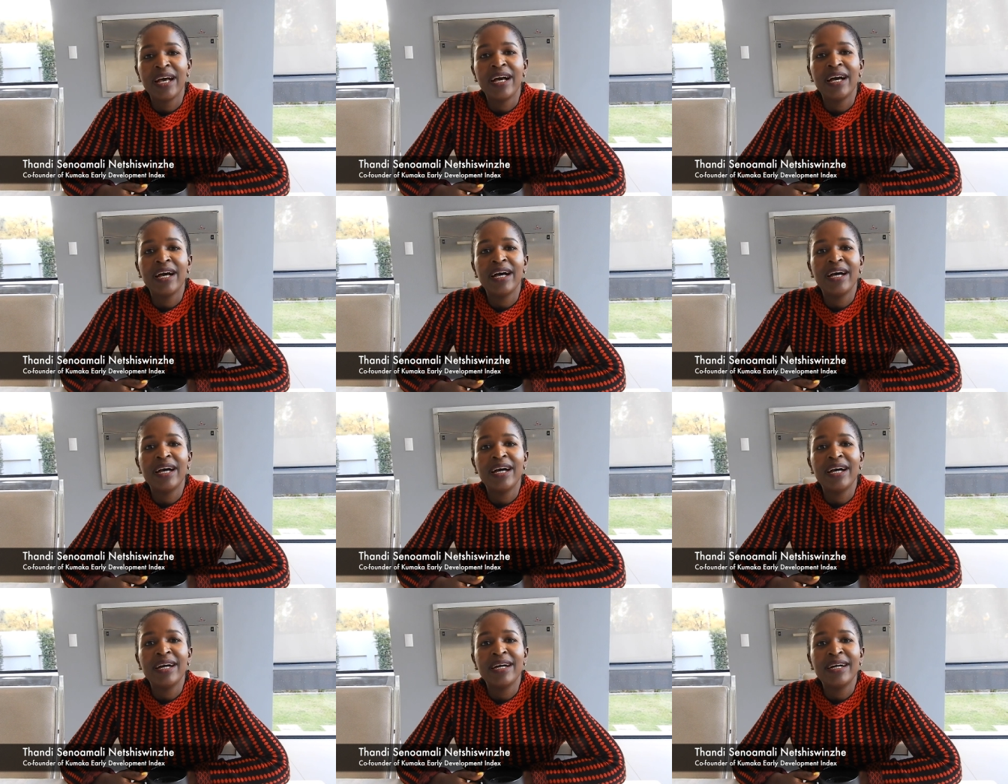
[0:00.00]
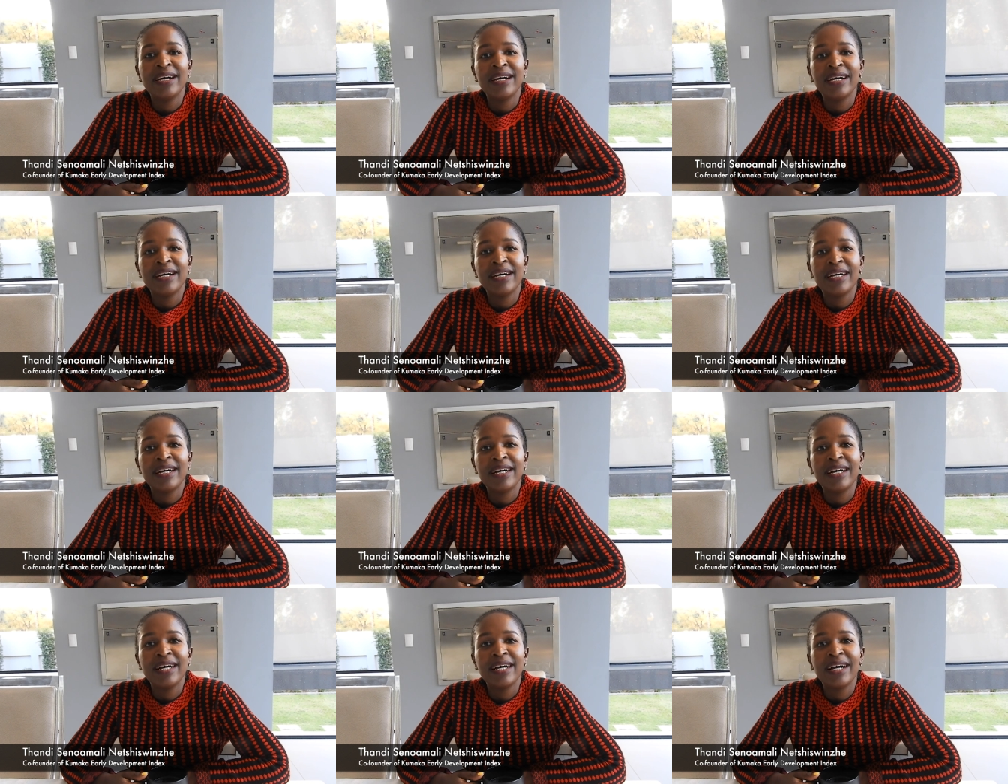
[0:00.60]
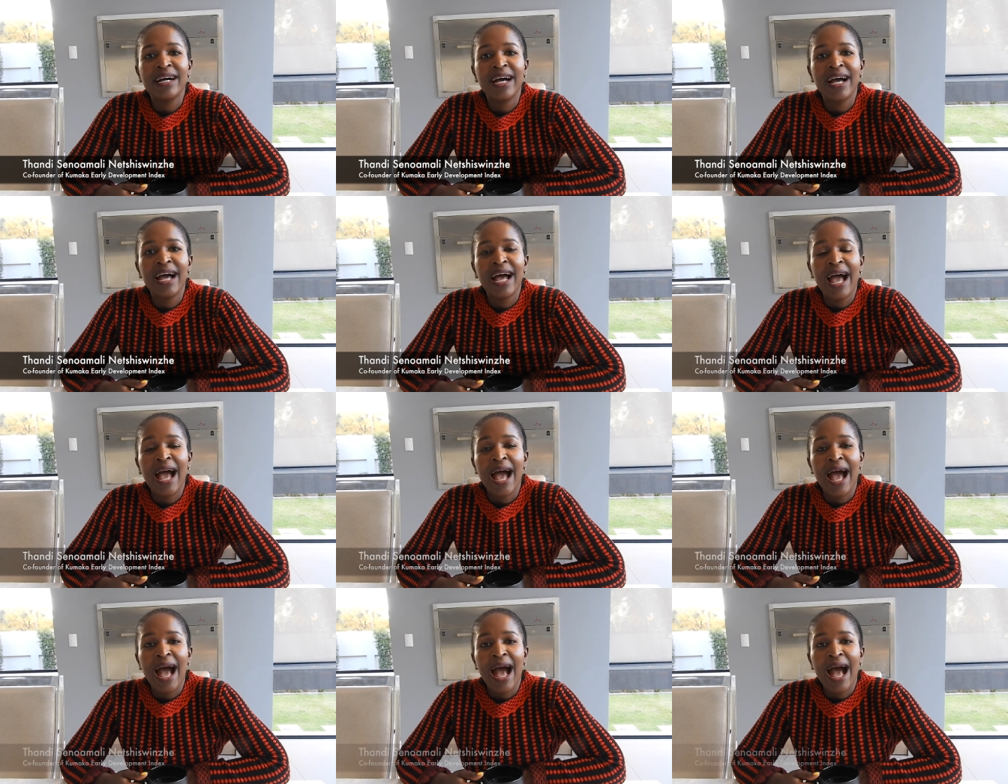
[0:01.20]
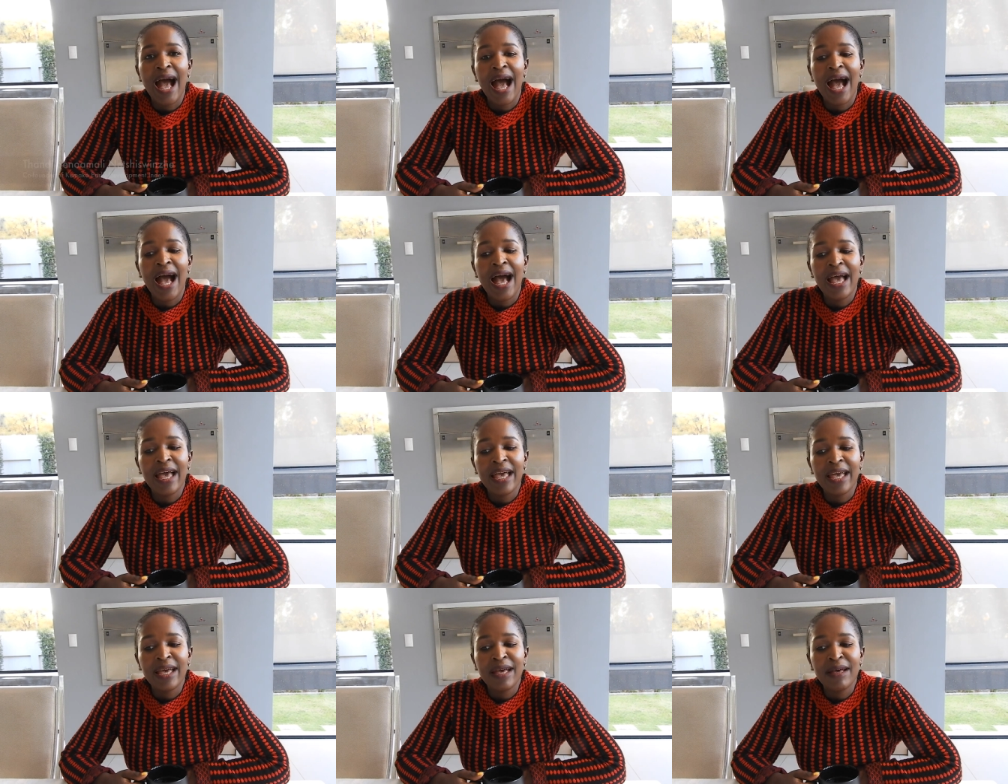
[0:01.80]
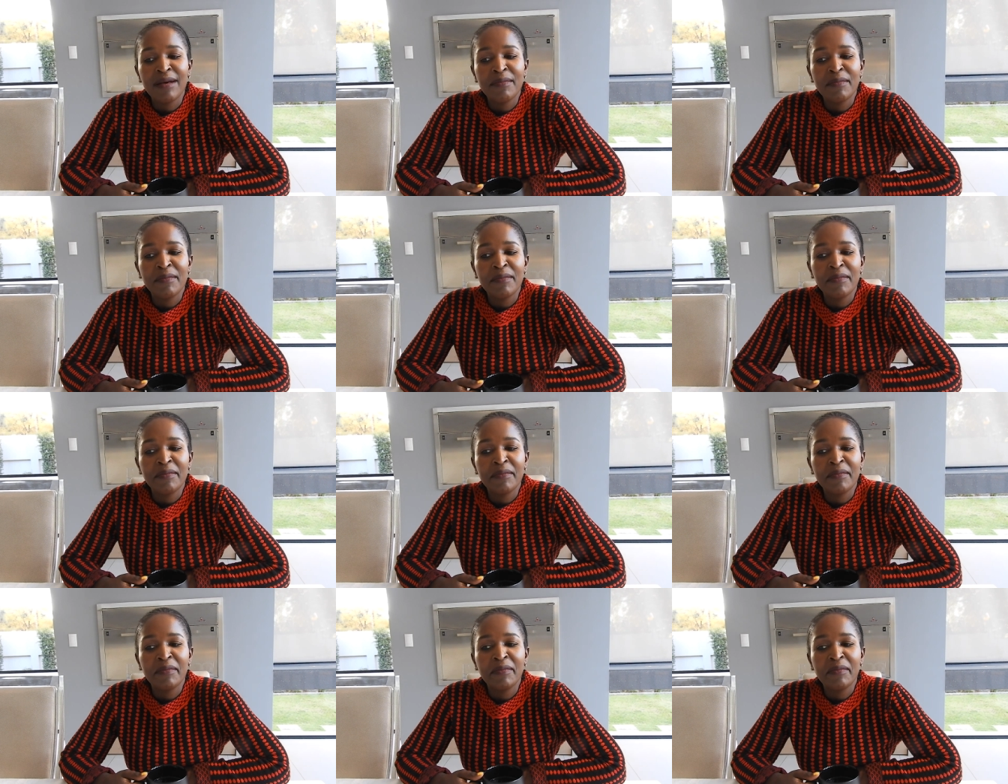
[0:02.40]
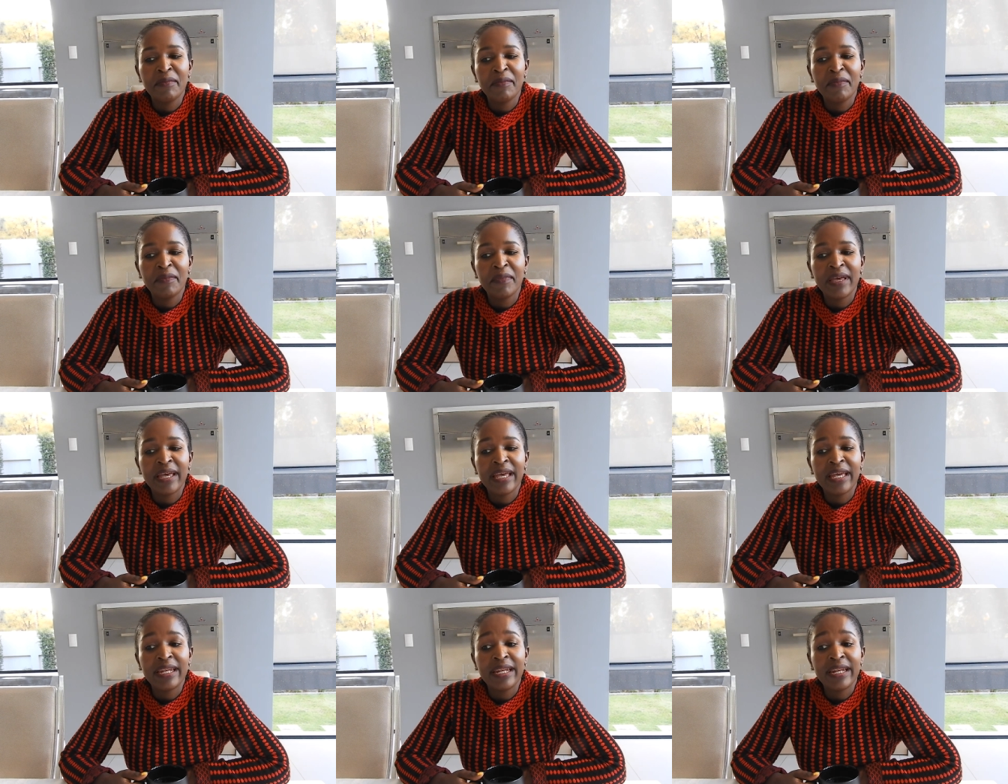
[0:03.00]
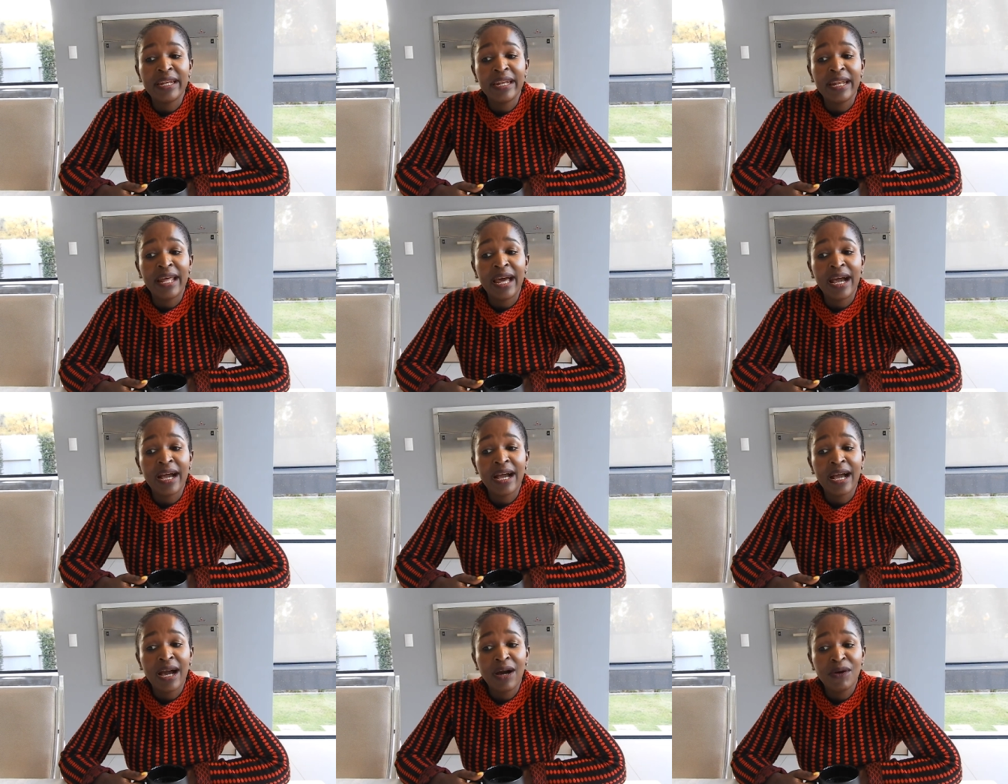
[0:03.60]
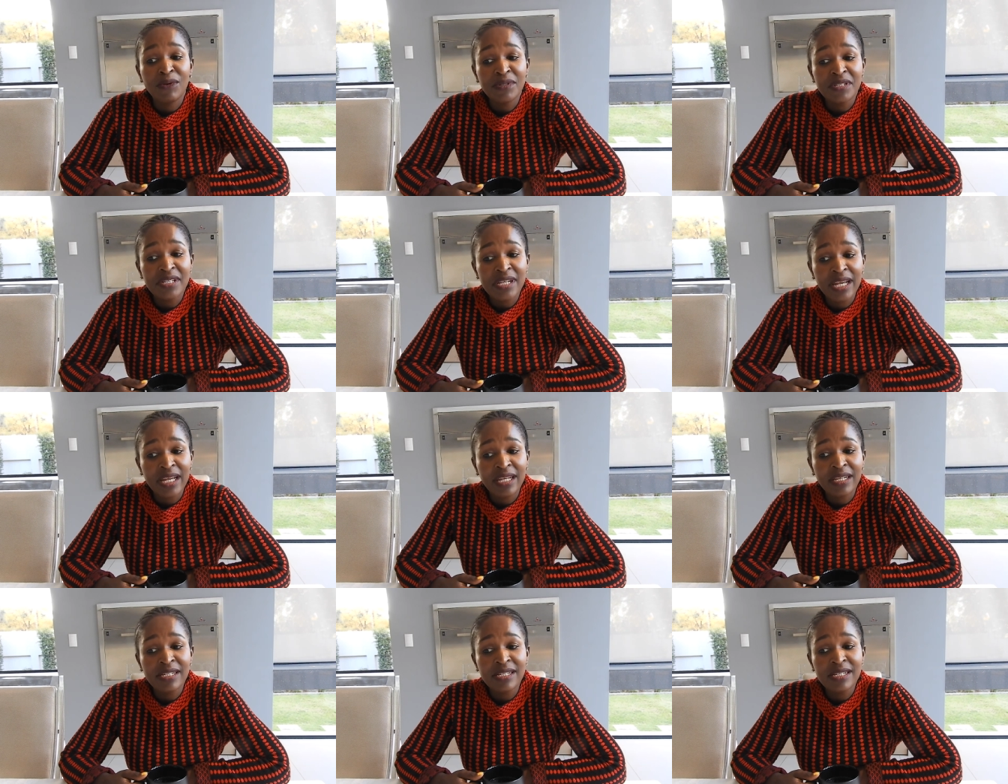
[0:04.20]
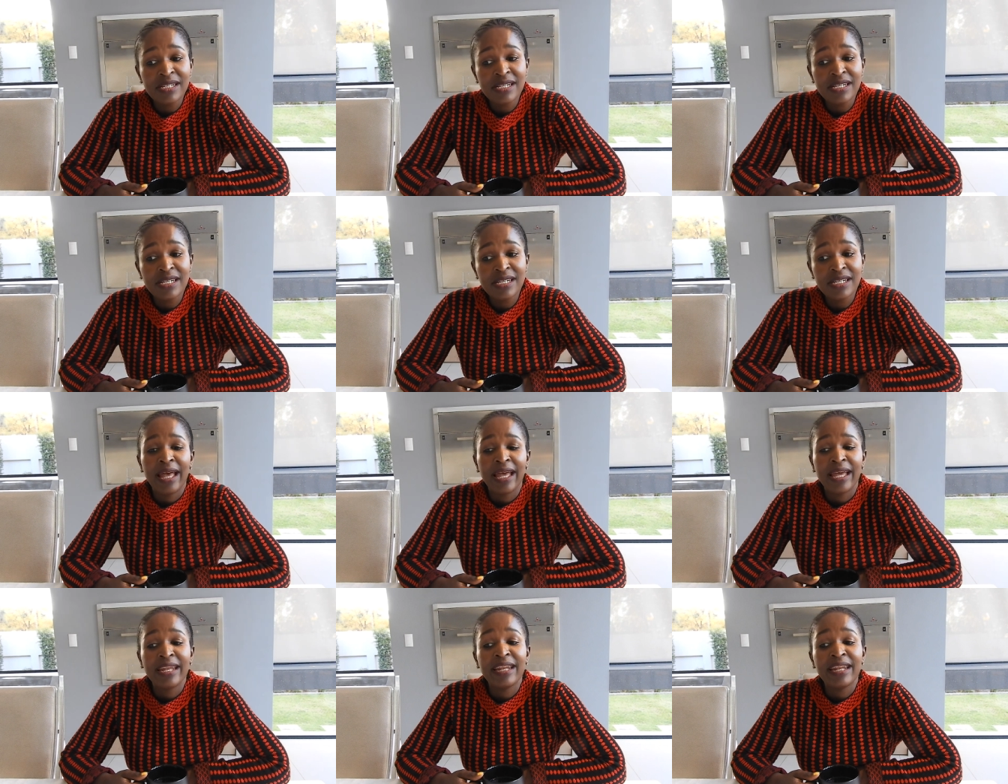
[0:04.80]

Uh, I am an accountant,